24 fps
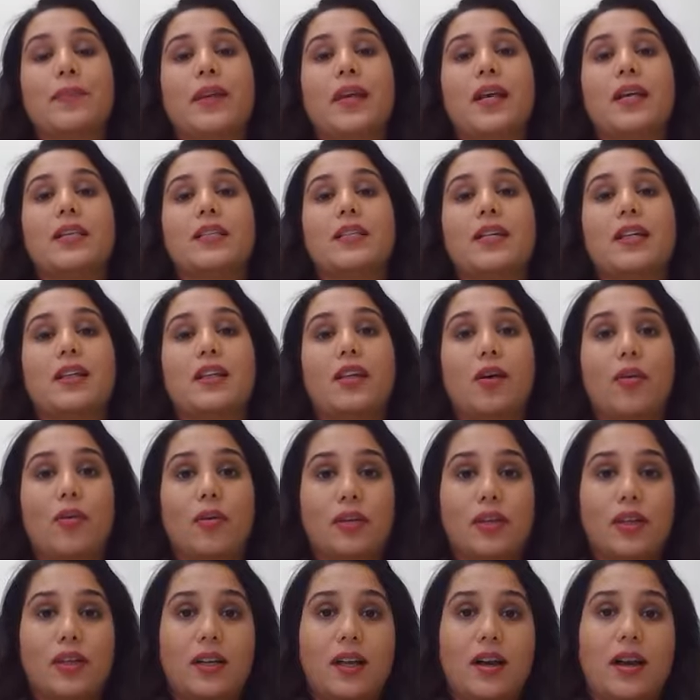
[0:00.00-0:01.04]
is that the
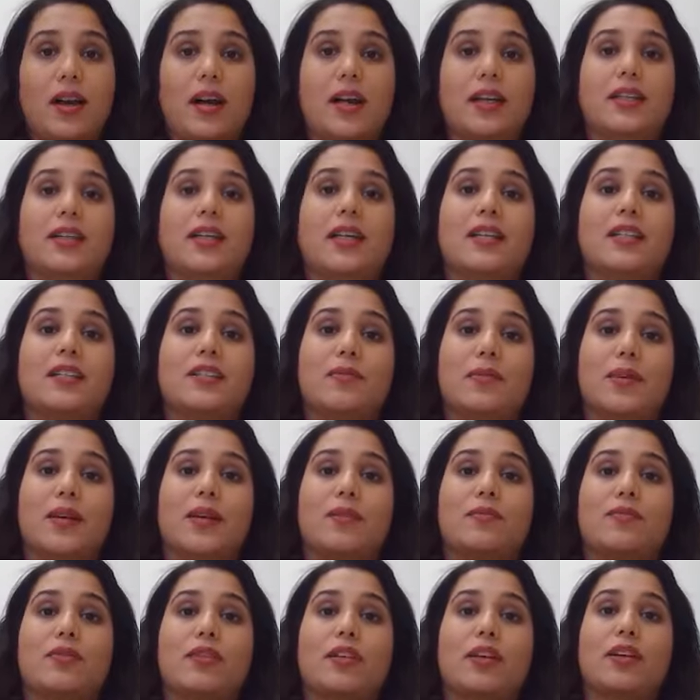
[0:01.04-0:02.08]
older client, it
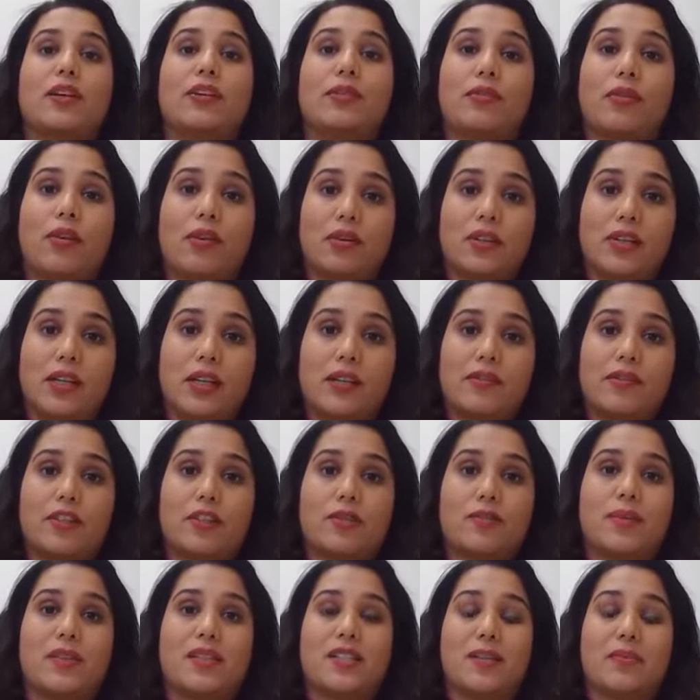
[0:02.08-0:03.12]
becomes sclerotic,
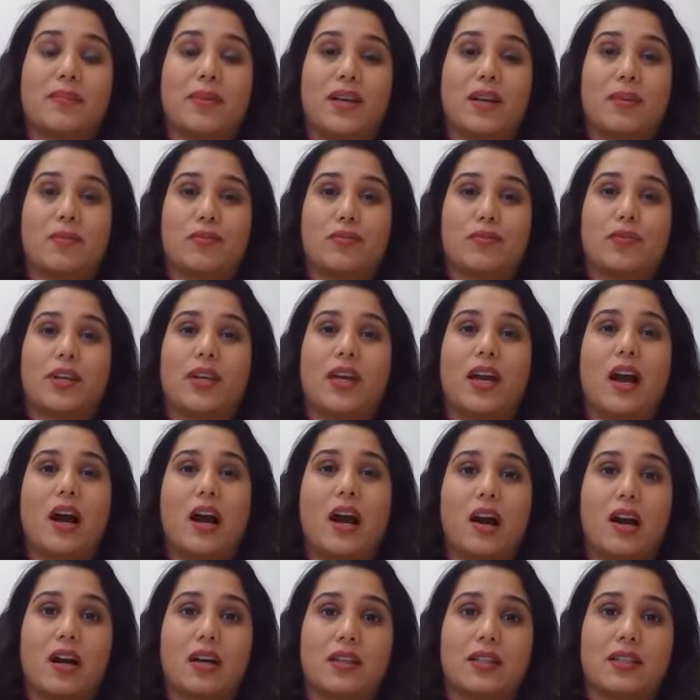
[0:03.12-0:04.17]
which means it becomes very
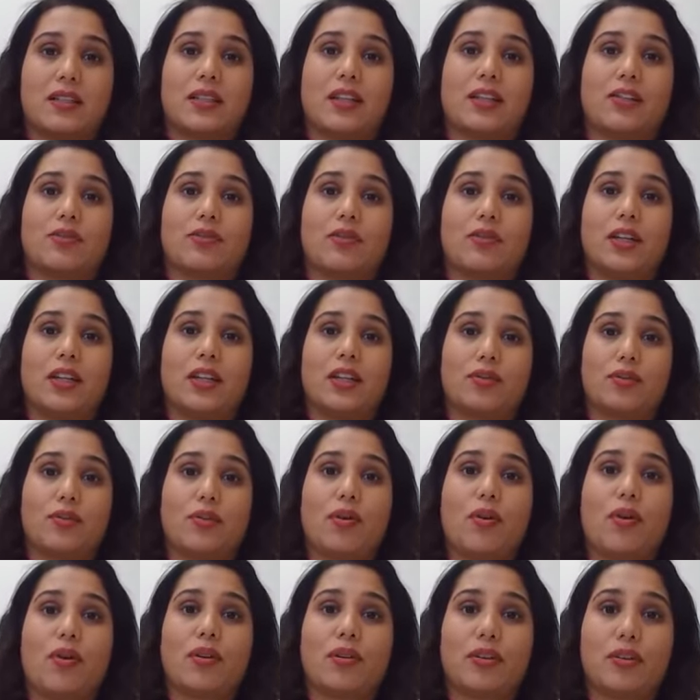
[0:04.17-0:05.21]
hard. It's like drilling through
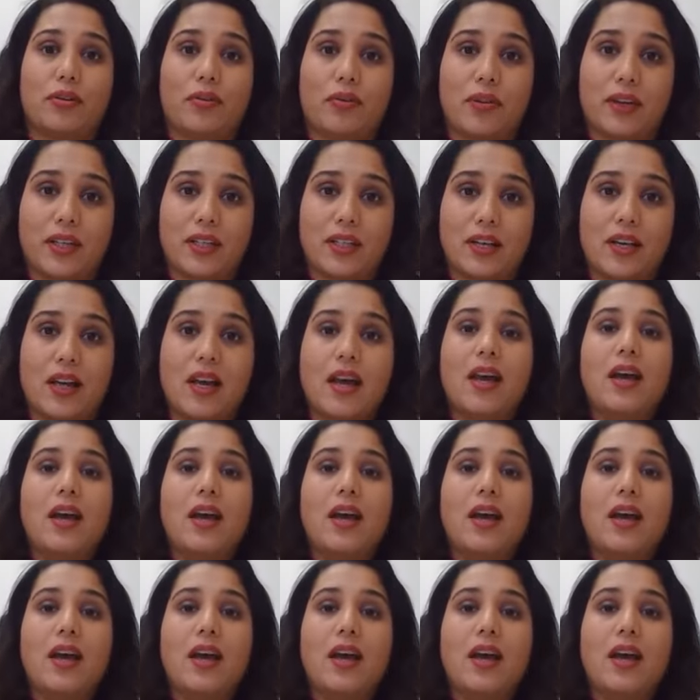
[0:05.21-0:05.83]
concrete.